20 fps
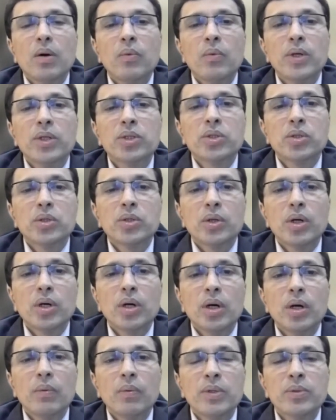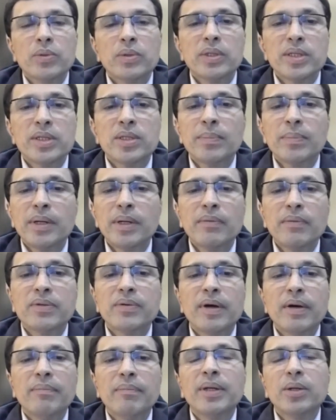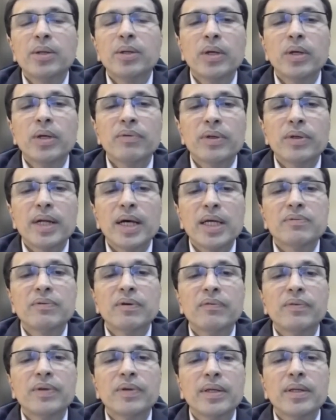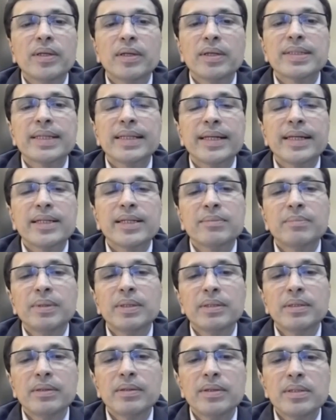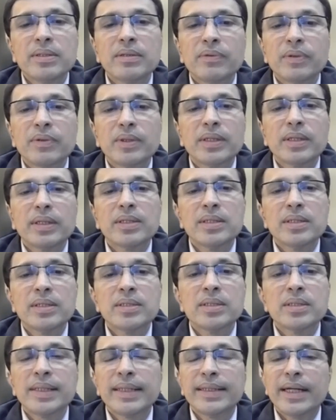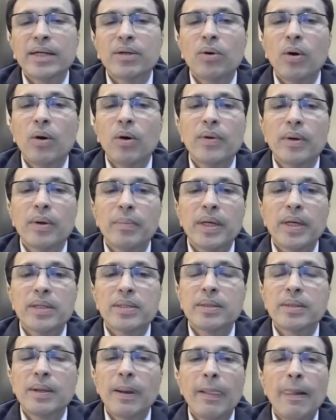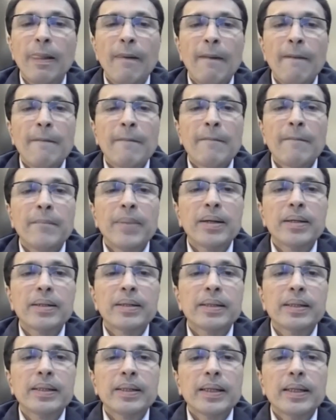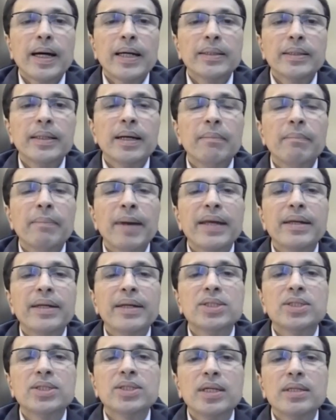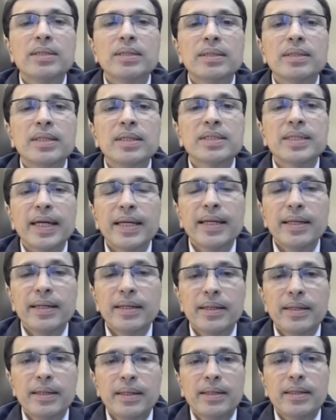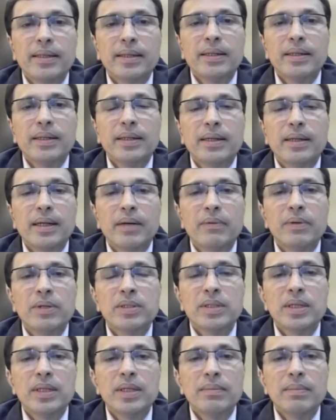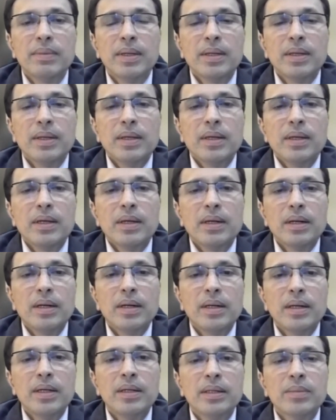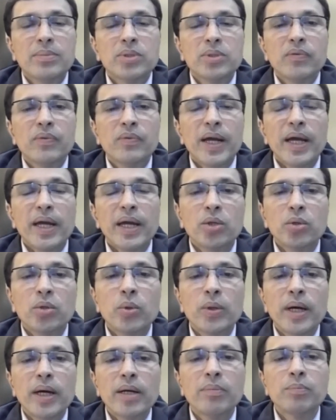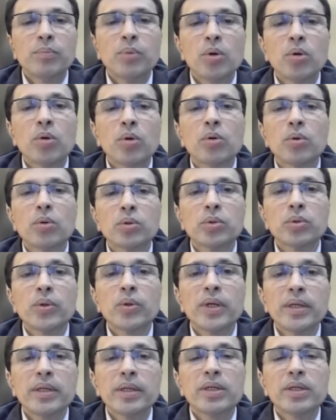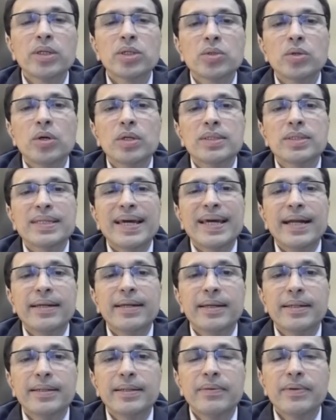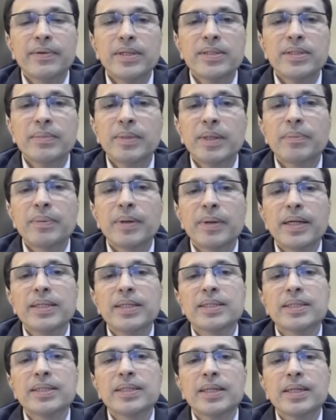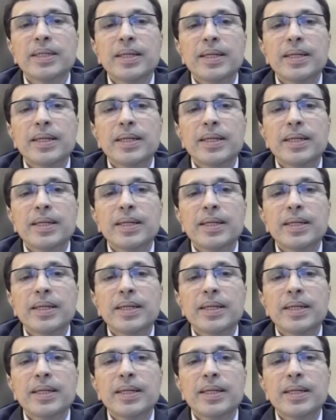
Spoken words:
which was a discipline which we have been doing for the last 15 years, and that's been the reason for the consistency, and that all remains. But I think a minor change in this style, I would say, in terms of trying to look at more growth-oriented stocks at a reasonable price.